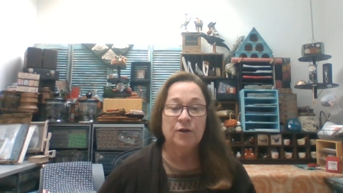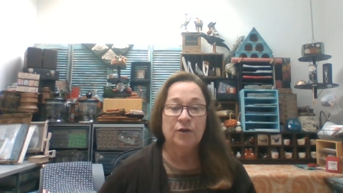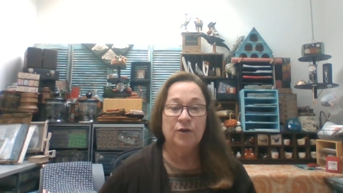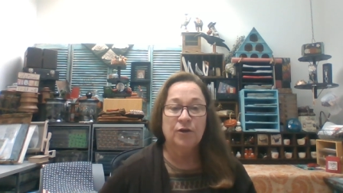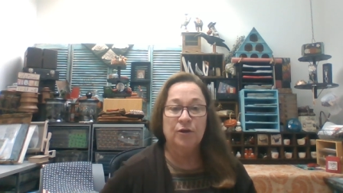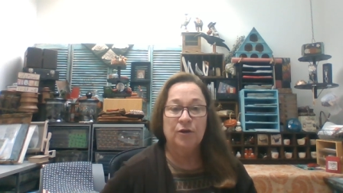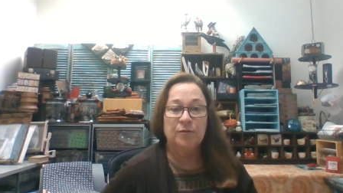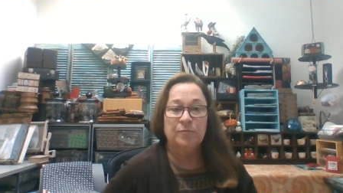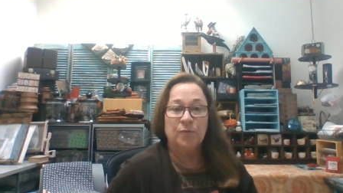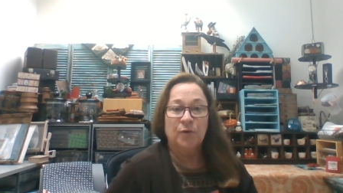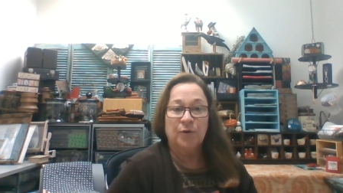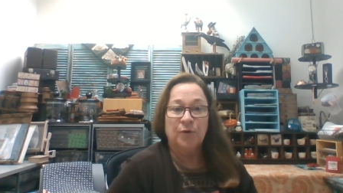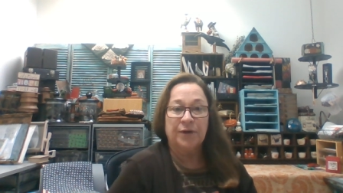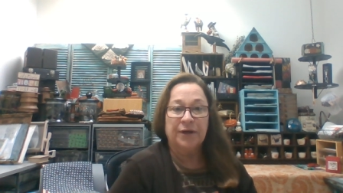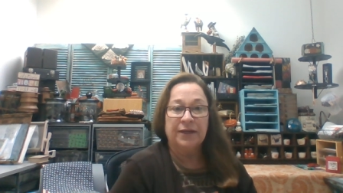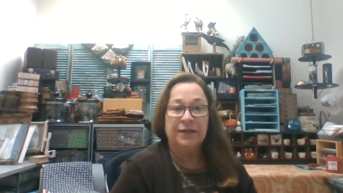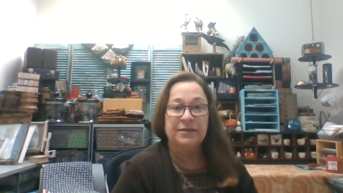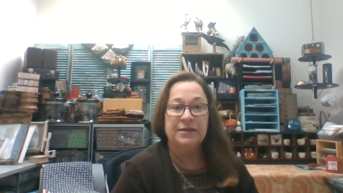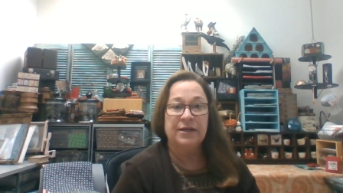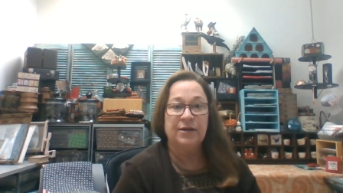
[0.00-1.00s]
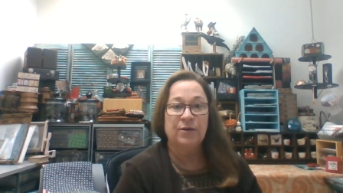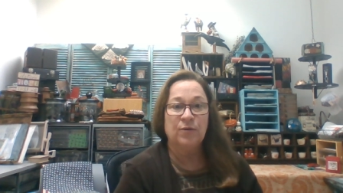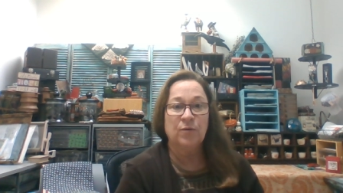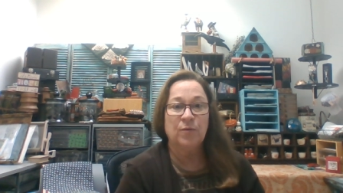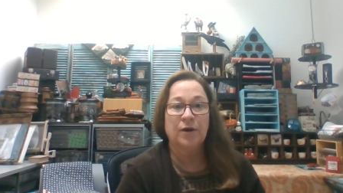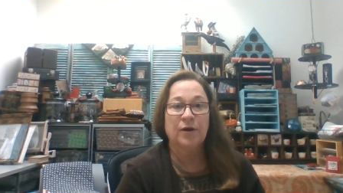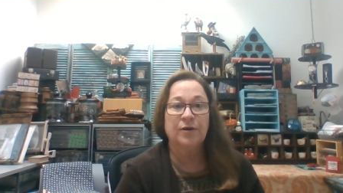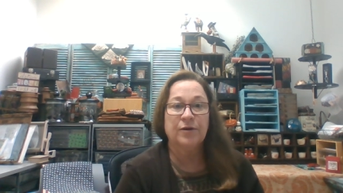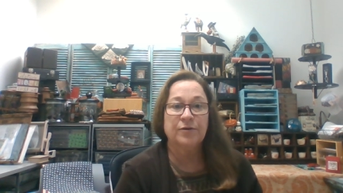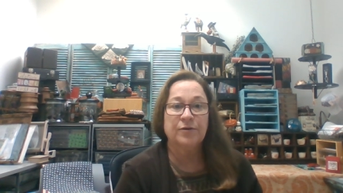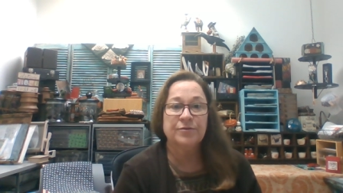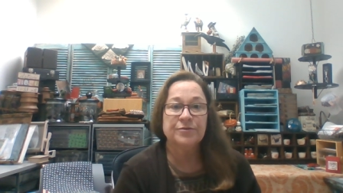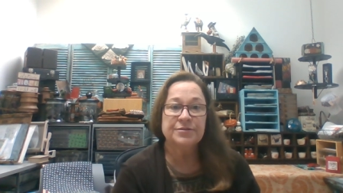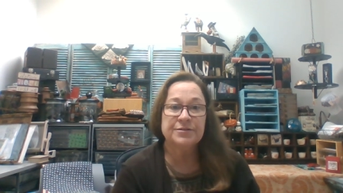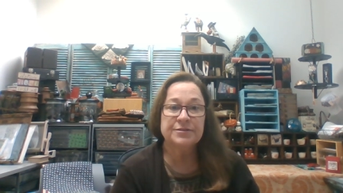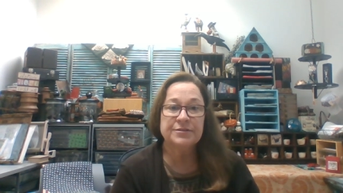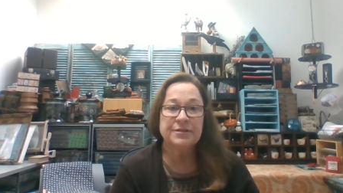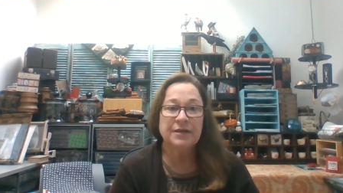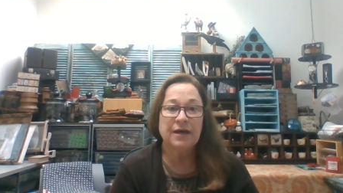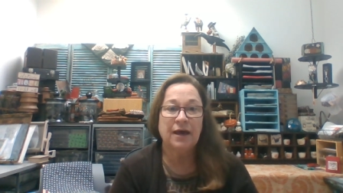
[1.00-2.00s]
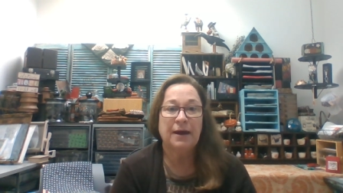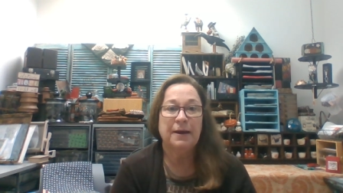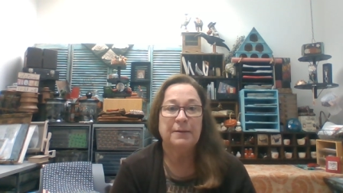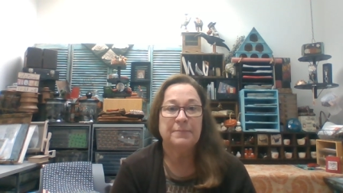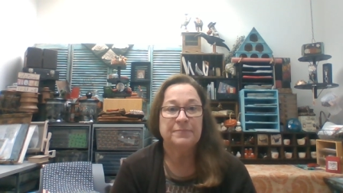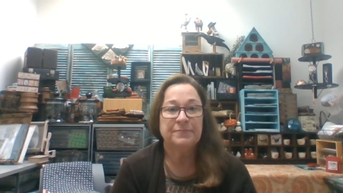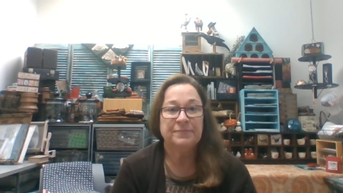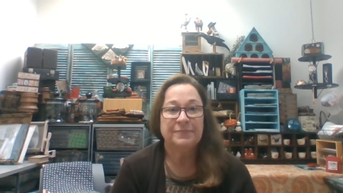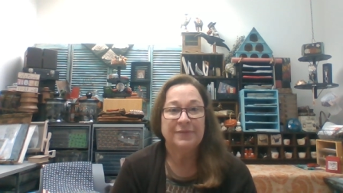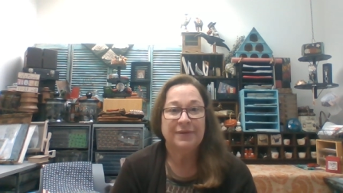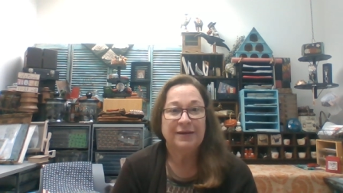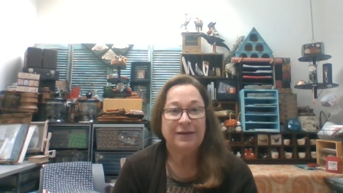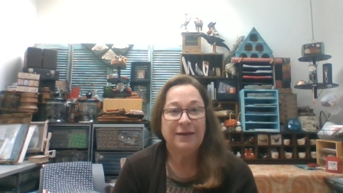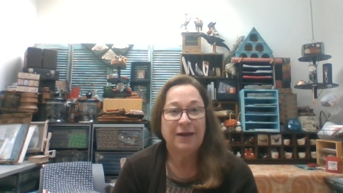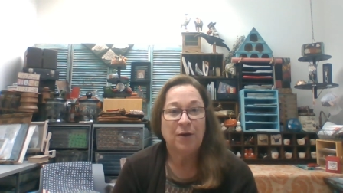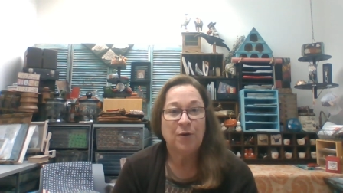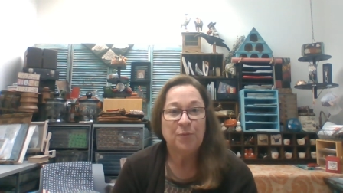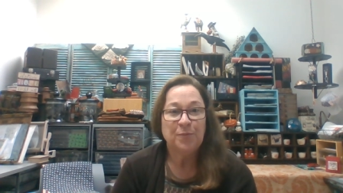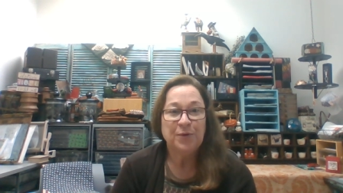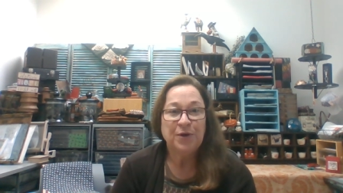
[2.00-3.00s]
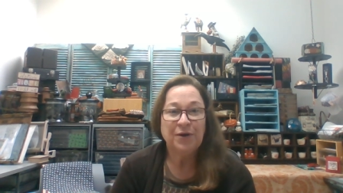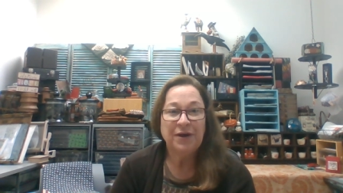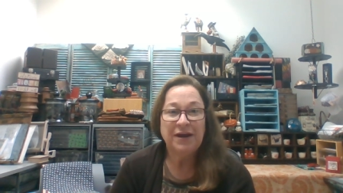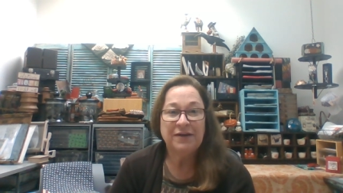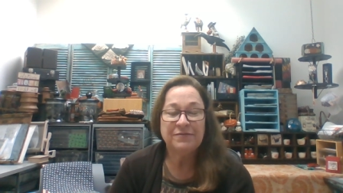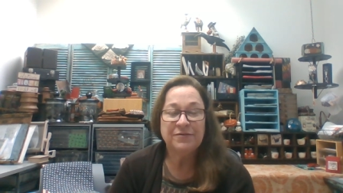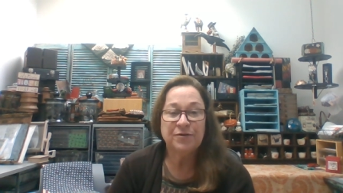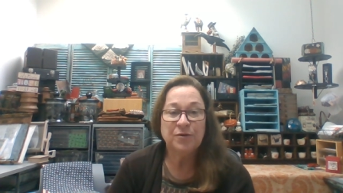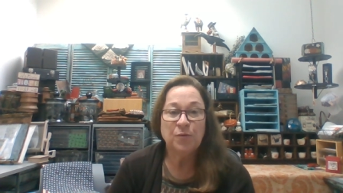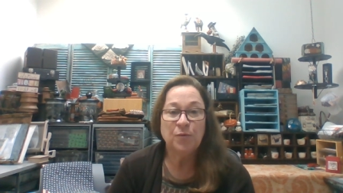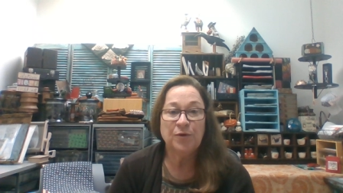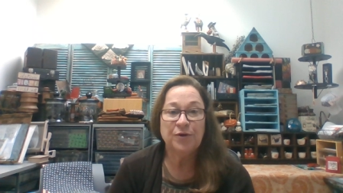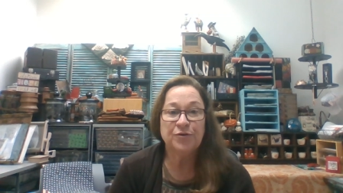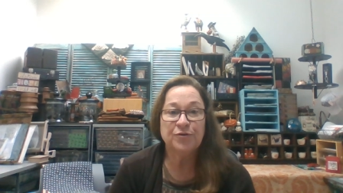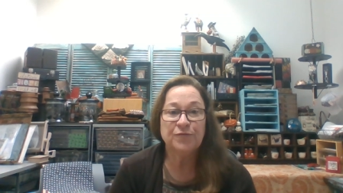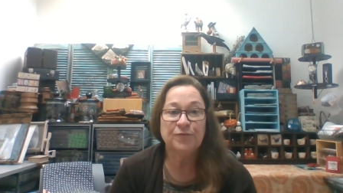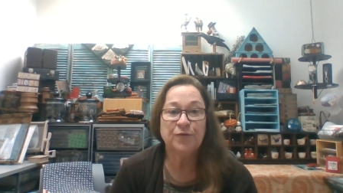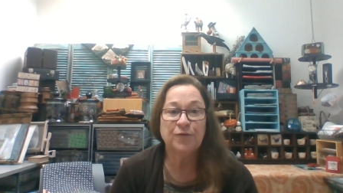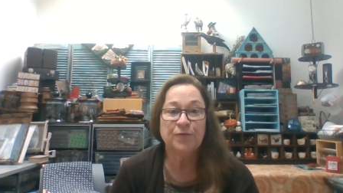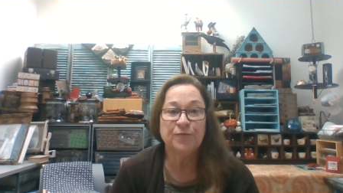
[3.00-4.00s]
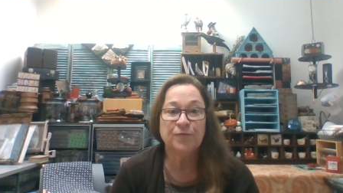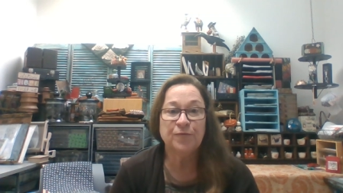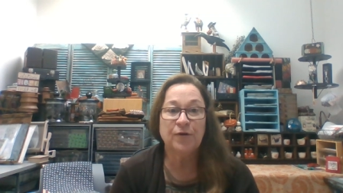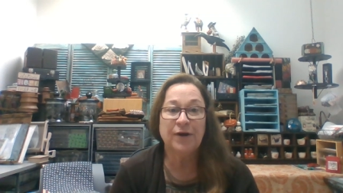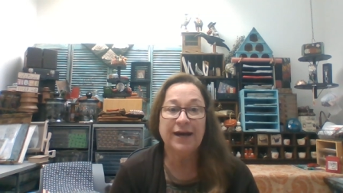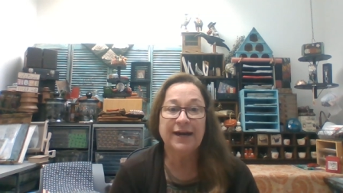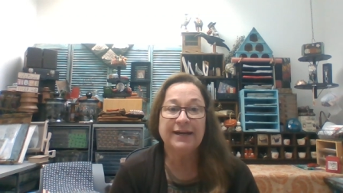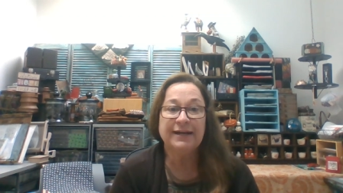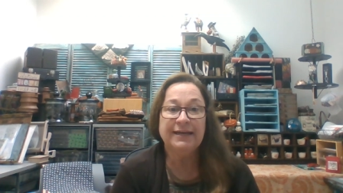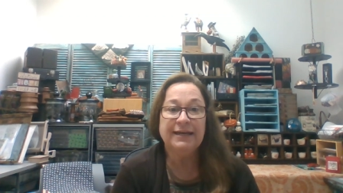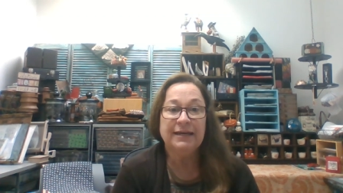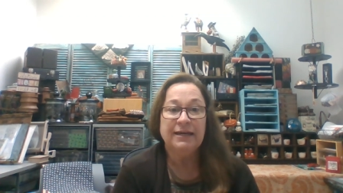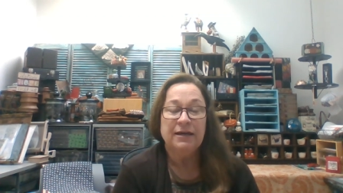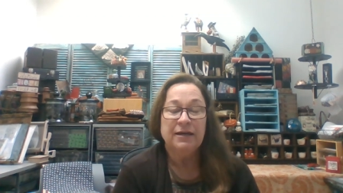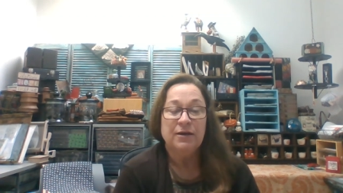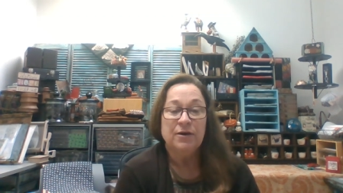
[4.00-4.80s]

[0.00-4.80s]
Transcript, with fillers: Good morning, needleworkers. Um, hope you're having a wonderful Friday.